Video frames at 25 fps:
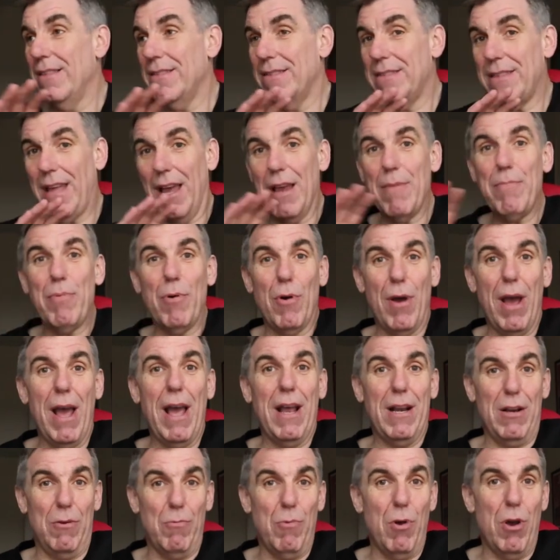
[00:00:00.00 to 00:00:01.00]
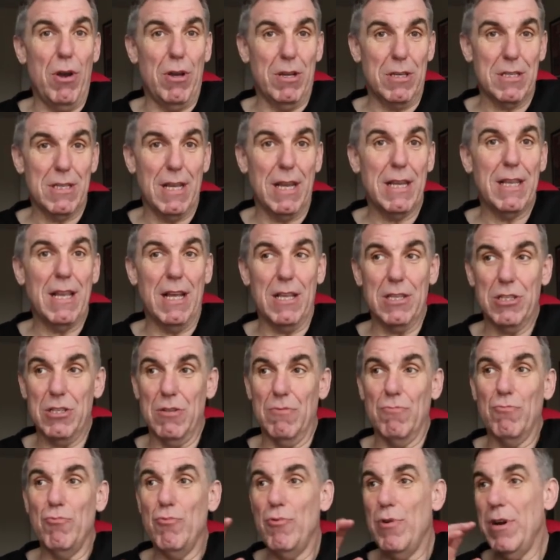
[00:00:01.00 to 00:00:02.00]
they put out the works. They done
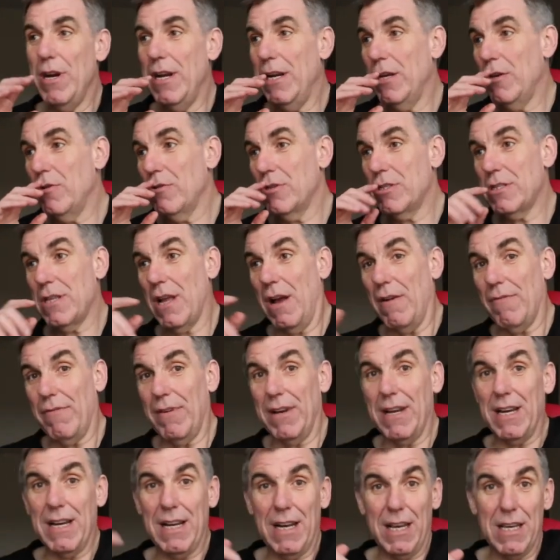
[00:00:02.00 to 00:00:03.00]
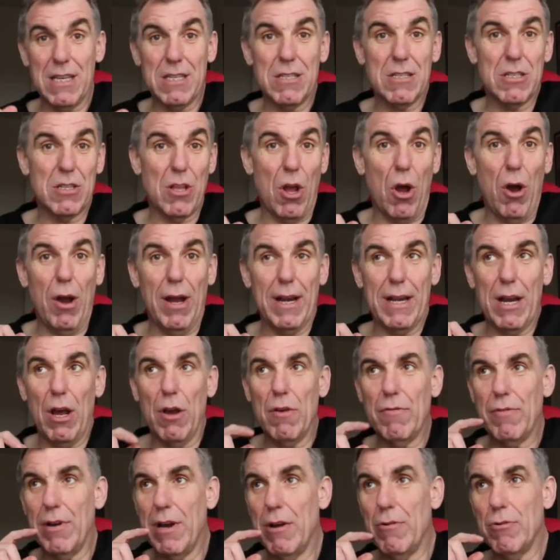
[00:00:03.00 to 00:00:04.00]
some really good stuff, and then they started
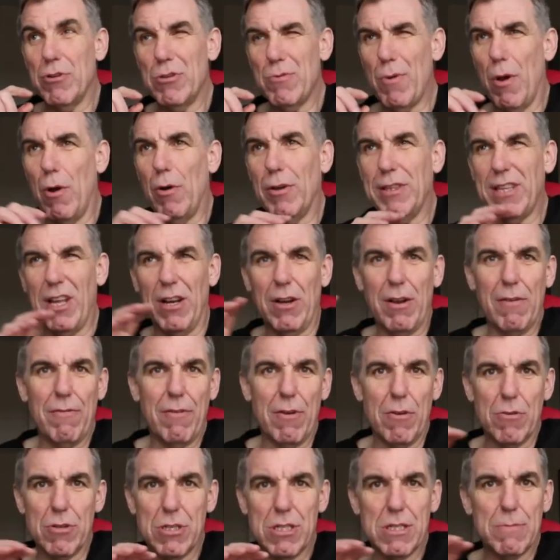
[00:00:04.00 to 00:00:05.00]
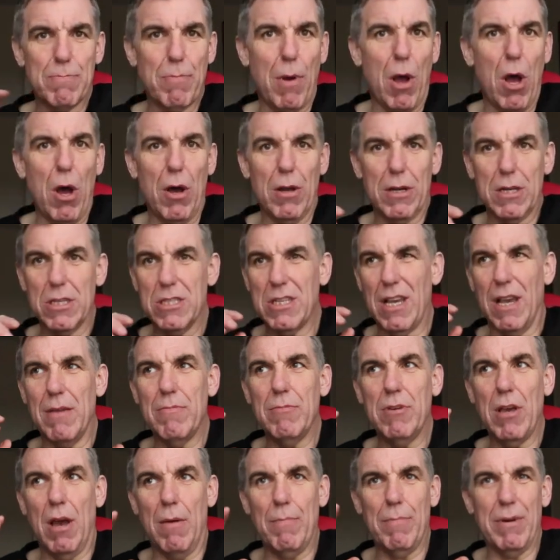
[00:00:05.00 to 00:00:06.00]
over here as well. I don't know if it was part of the
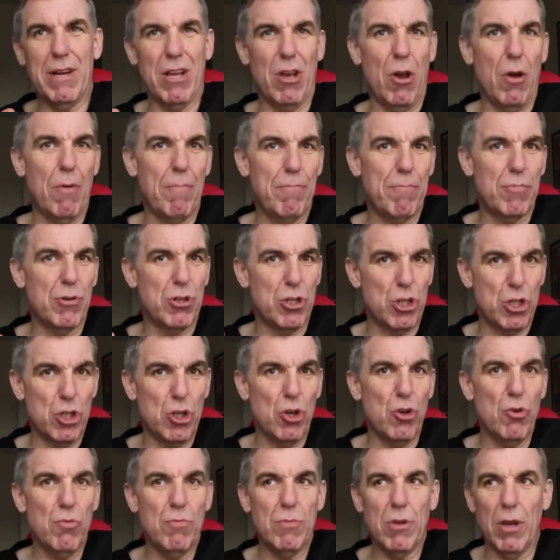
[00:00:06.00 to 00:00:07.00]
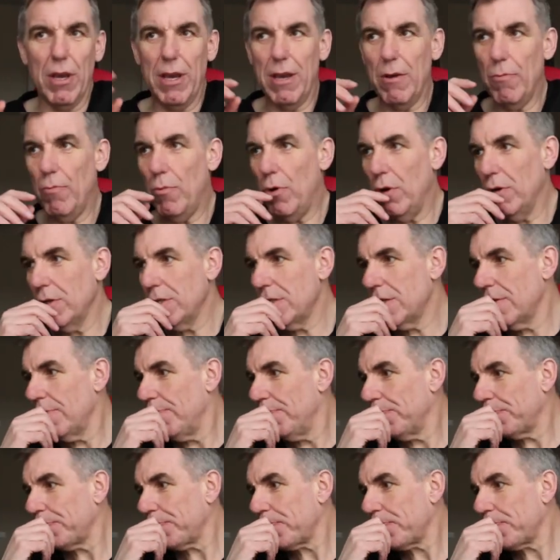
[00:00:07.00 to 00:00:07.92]
same company. I presume that it was.